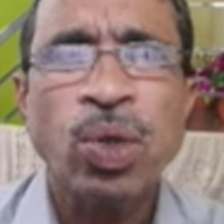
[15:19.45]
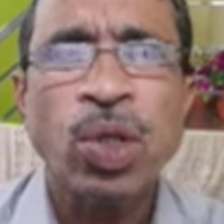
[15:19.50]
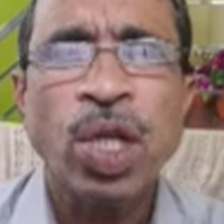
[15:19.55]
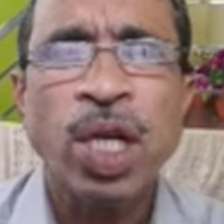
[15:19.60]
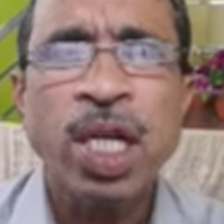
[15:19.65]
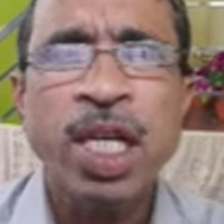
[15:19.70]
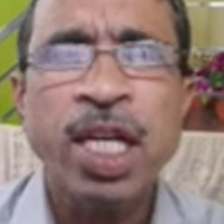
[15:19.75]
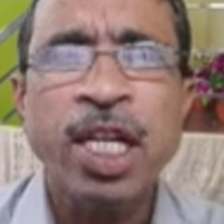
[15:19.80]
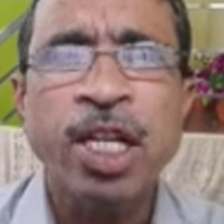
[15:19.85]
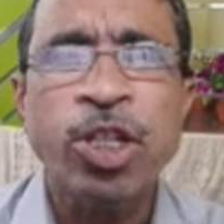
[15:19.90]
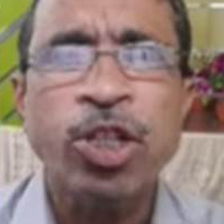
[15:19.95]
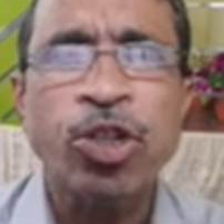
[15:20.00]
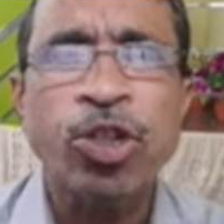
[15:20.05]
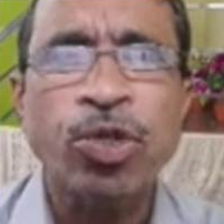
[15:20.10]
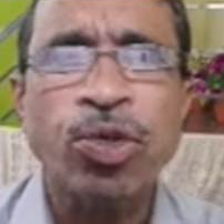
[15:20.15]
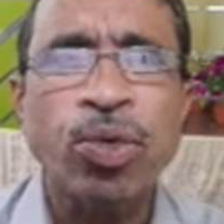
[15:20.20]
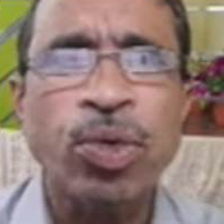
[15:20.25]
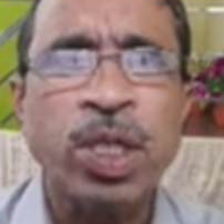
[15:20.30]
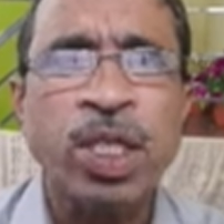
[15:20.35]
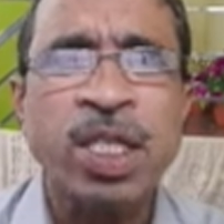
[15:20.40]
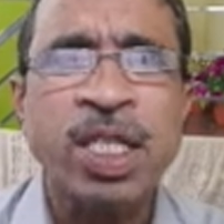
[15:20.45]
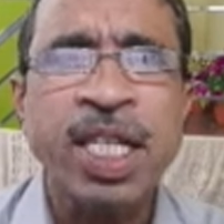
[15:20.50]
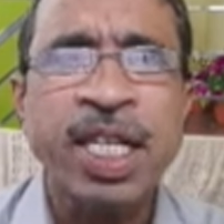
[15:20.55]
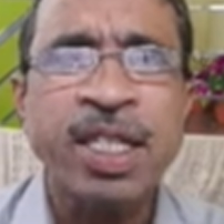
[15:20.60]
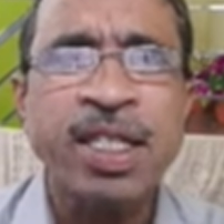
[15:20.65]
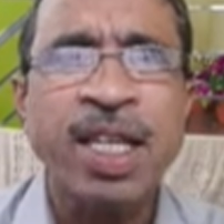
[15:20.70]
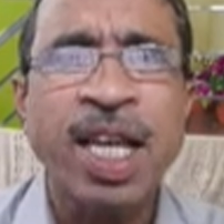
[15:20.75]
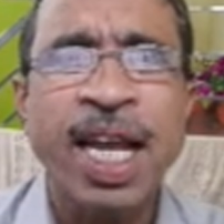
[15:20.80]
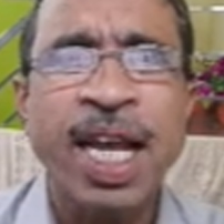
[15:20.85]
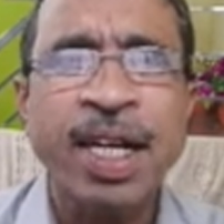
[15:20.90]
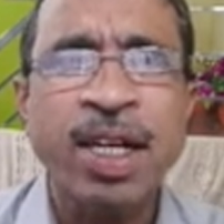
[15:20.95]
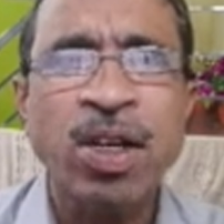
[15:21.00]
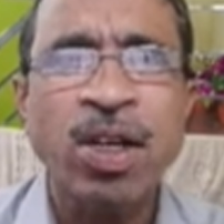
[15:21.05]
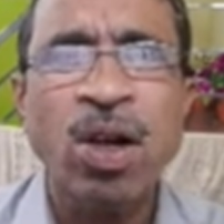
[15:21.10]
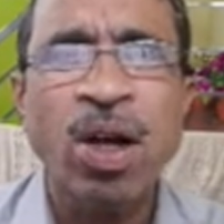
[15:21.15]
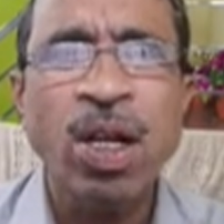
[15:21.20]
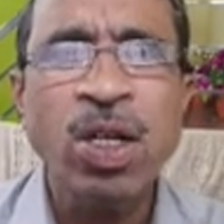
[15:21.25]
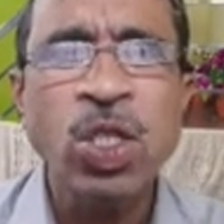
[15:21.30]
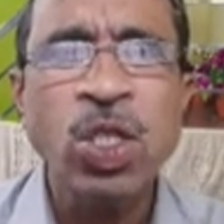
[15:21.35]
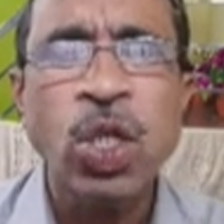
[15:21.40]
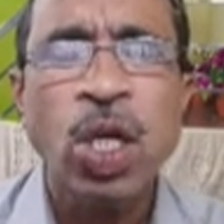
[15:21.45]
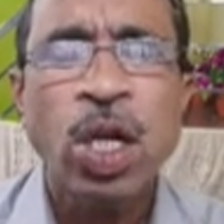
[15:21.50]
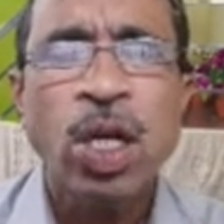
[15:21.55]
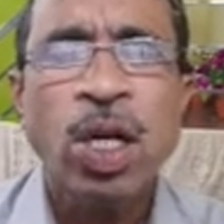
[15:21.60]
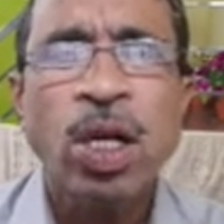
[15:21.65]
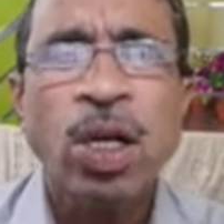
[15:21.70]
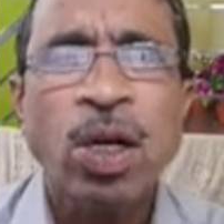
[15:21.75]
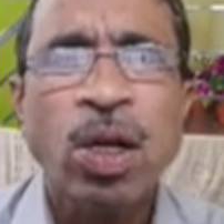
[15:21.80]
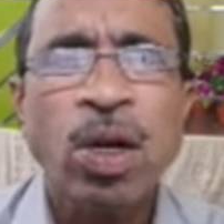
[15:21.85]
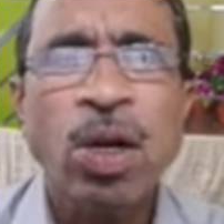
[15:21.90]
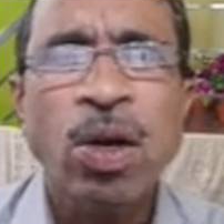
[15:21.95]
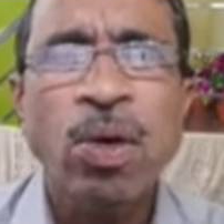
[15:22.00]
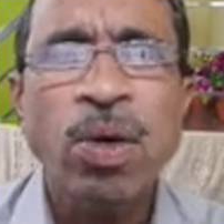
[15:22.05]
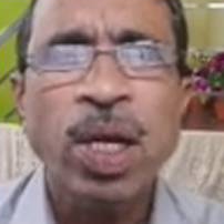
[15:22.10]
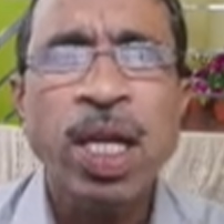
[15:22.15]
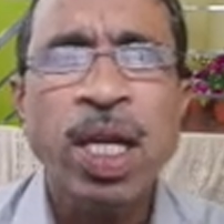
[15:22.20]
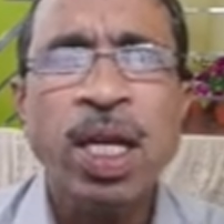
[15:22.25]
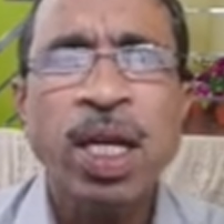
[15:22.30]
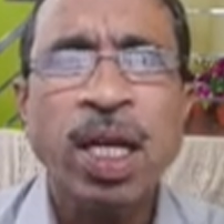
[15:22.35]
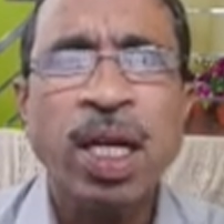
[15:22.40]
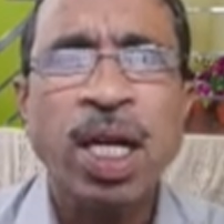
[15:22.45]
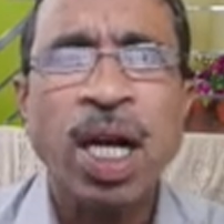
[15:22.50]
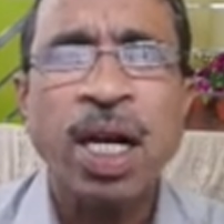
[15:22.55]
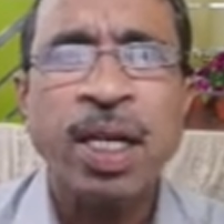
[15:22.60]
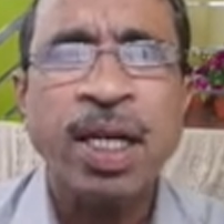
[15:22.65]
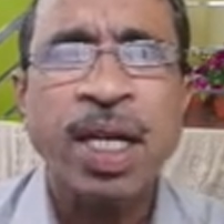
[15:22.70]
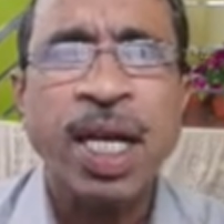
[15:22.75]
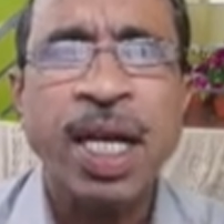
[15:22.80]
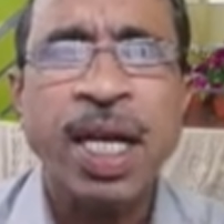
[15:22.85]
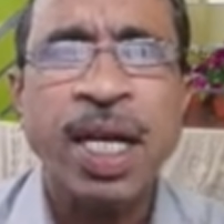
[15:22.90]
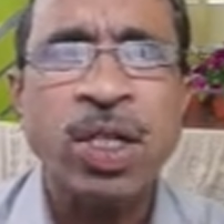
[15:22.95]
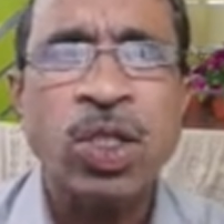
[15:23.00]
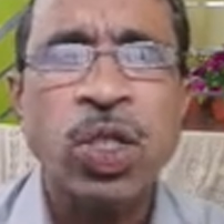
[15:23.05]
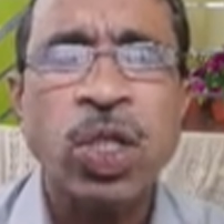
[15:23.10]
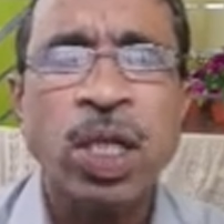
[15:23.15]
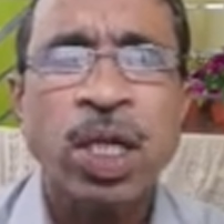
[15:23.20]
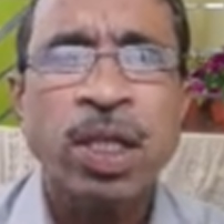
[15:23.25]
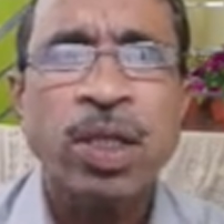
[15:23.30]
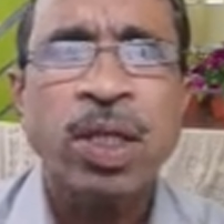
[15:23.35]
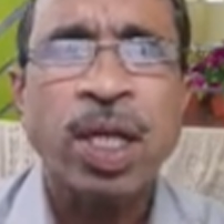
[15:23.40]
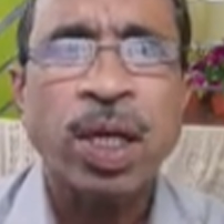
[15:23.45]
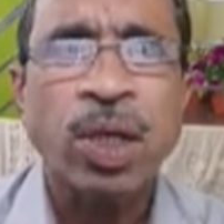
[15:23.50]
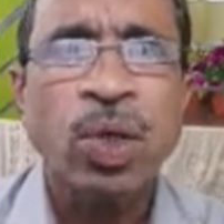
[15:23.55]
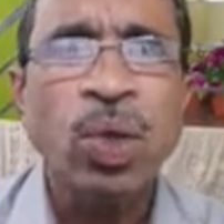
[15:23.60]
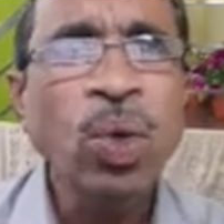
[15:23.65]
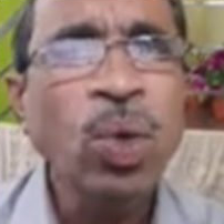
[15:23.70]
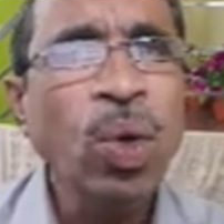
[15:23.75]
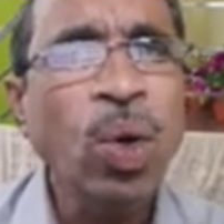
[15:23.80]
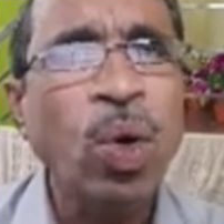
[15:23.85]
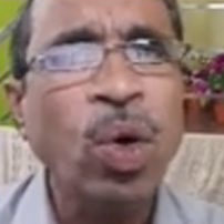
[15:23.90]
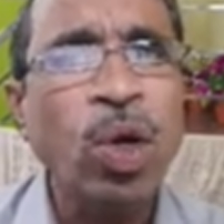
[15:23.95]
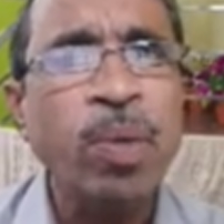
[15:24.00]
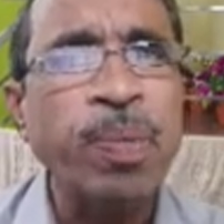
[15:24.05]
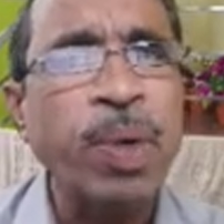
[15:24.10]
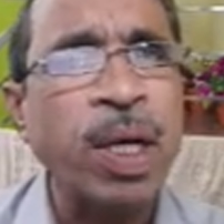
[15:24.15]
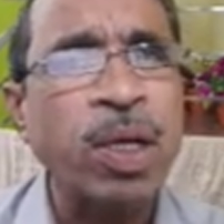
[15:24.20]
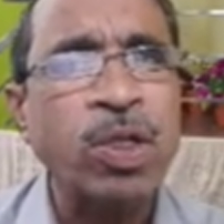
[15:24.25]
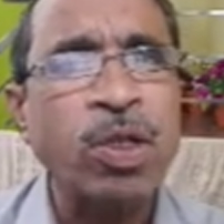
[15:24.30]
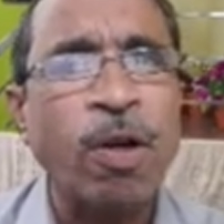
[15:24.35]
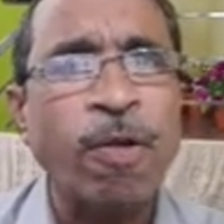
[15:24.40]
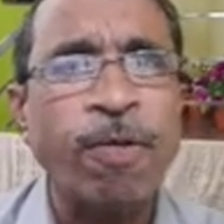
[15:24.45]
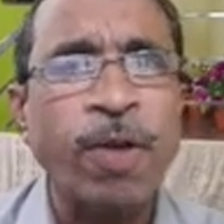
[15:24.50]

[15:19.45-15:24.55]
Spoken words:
3 into 2 is 6 electrons. Chlorine contains the 2 lone pairs of